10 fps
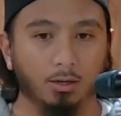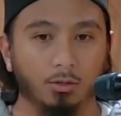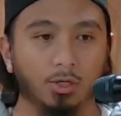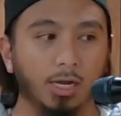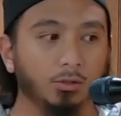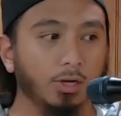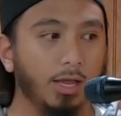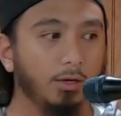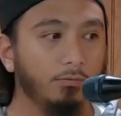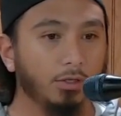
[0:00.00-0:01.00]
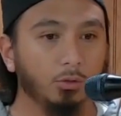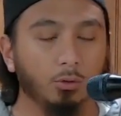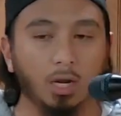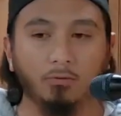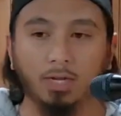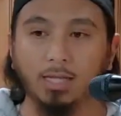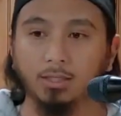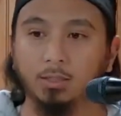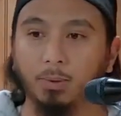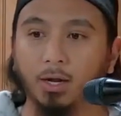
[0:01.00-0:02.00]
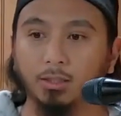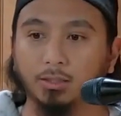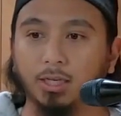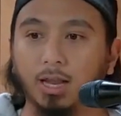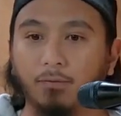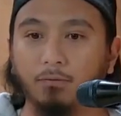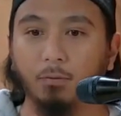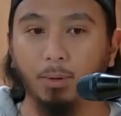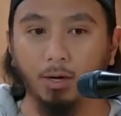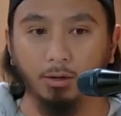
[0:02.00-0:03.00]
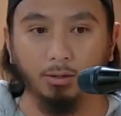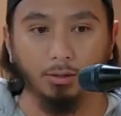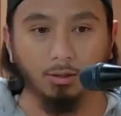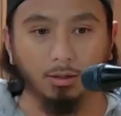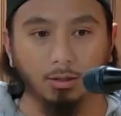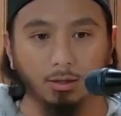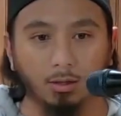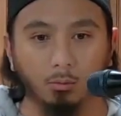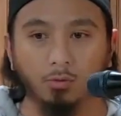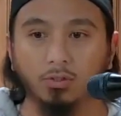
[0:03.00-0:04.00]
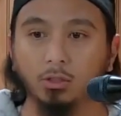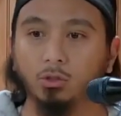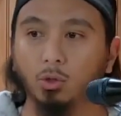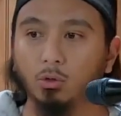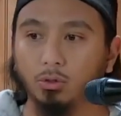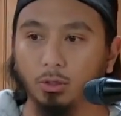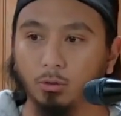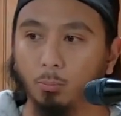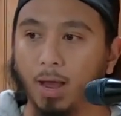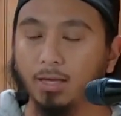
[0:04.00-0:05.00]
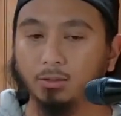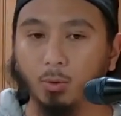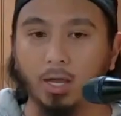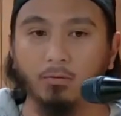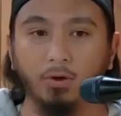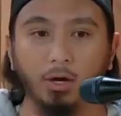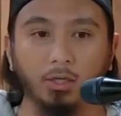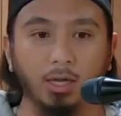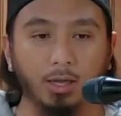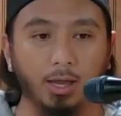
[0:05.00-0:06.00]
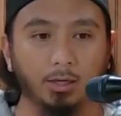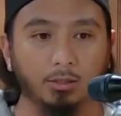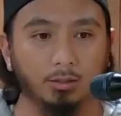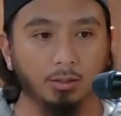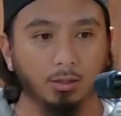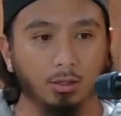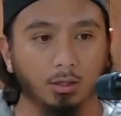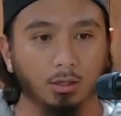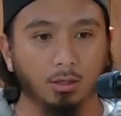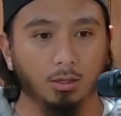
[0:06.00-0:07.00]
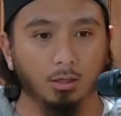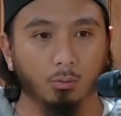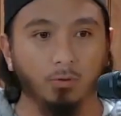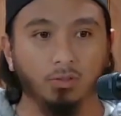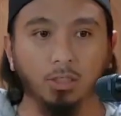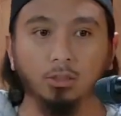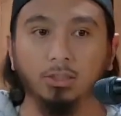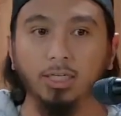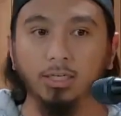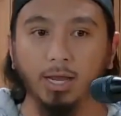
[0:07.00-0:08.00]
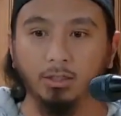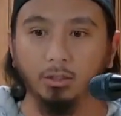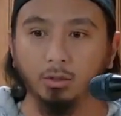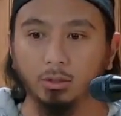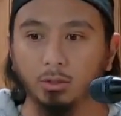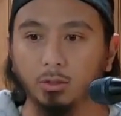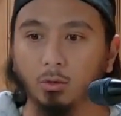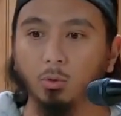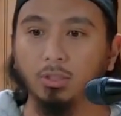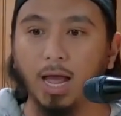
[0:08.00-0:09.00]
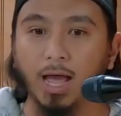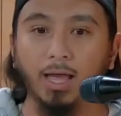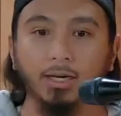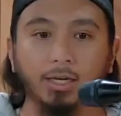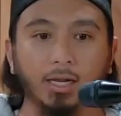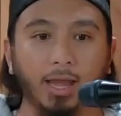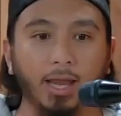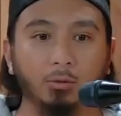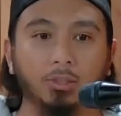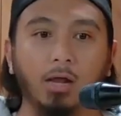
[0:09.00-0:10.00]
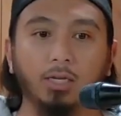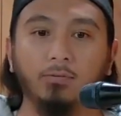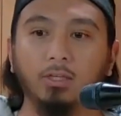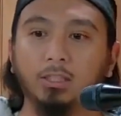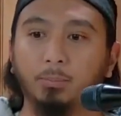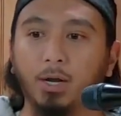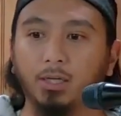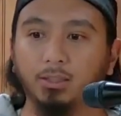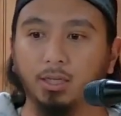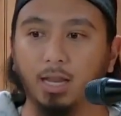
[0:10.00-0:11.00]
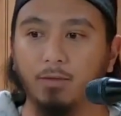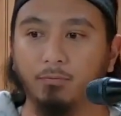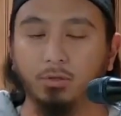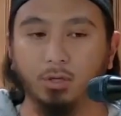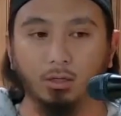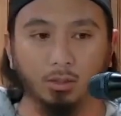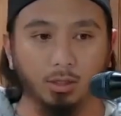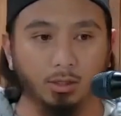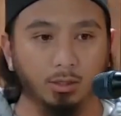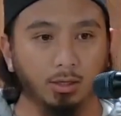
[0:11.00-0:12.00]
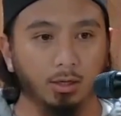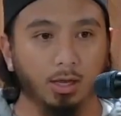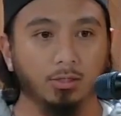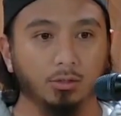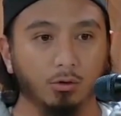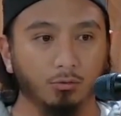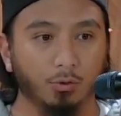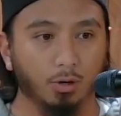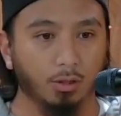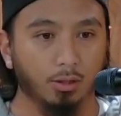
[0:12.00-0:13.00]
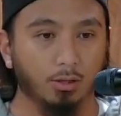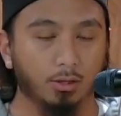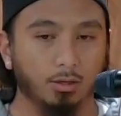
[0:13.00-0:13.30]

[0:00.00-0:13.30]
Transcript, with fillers: So that, so that individual never got to experience the life of a parent. We've seen children who passed away at a very young age. We've seen teenagers who die at a young age without even experiencing the life of adulthood, and so forth.